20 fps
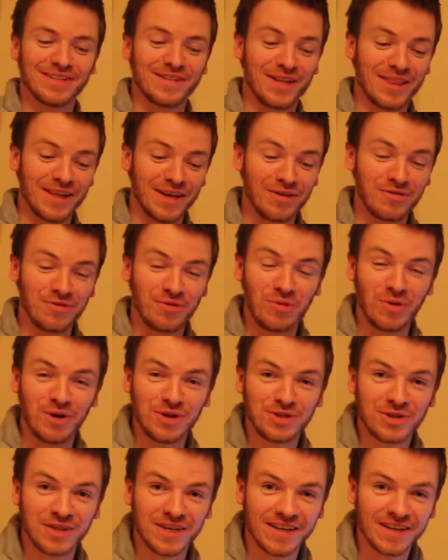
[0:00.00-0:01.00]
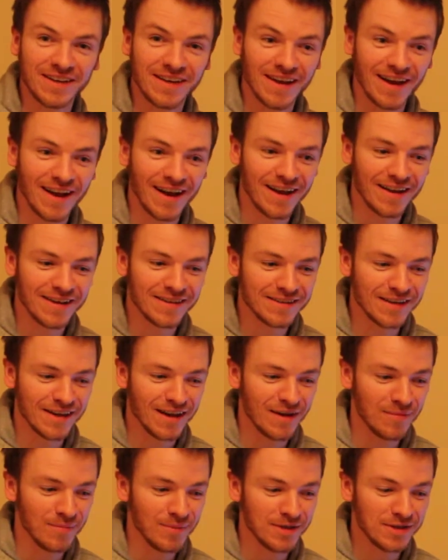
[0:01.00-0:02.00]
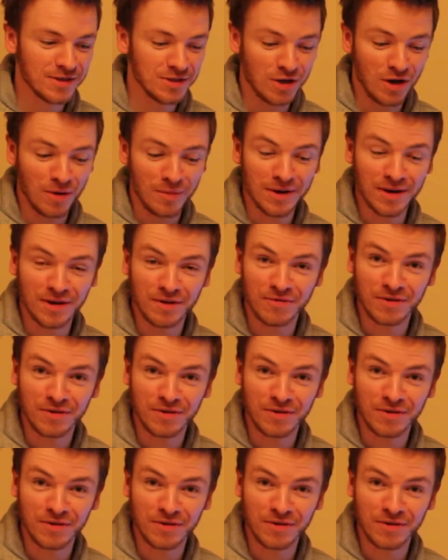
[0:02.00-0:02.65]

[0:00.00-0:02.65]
So thank you for watching, and please comment on the